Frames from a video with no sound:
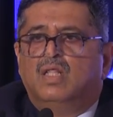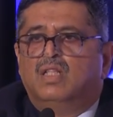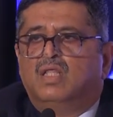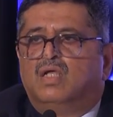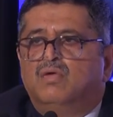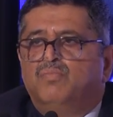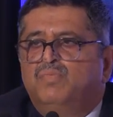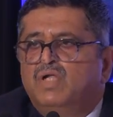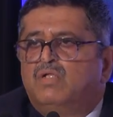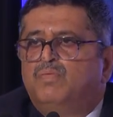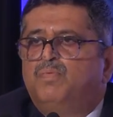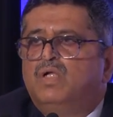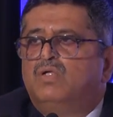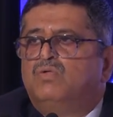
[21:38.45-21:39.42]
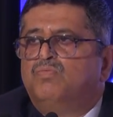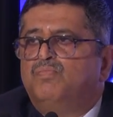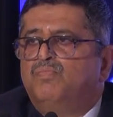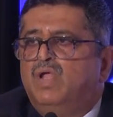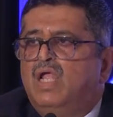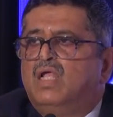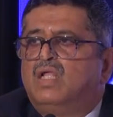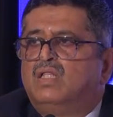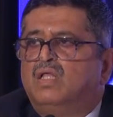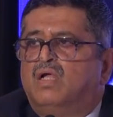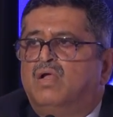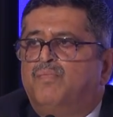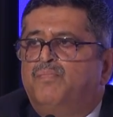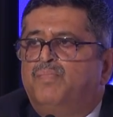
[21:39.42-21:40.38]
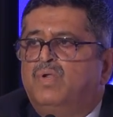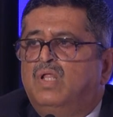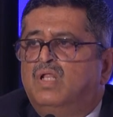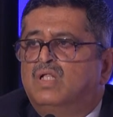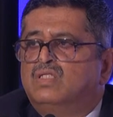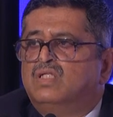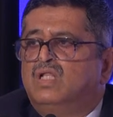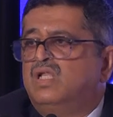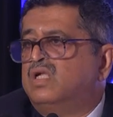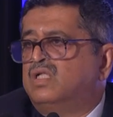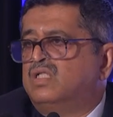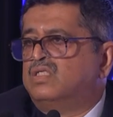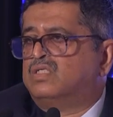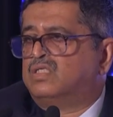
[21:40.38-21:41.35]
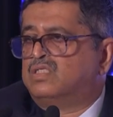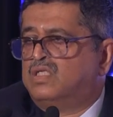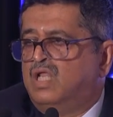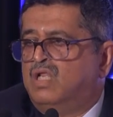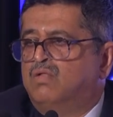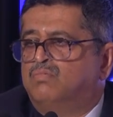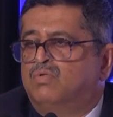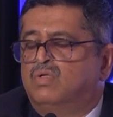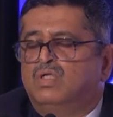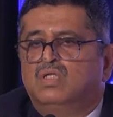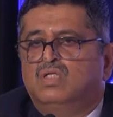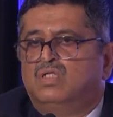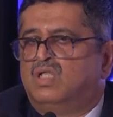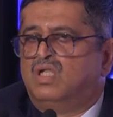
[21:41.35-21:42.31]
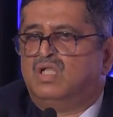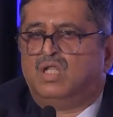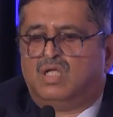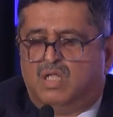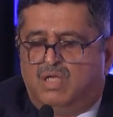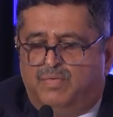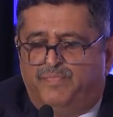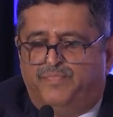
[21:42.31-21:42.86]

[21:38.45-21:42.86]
the commitment to make the company resilient and sustainable is critical.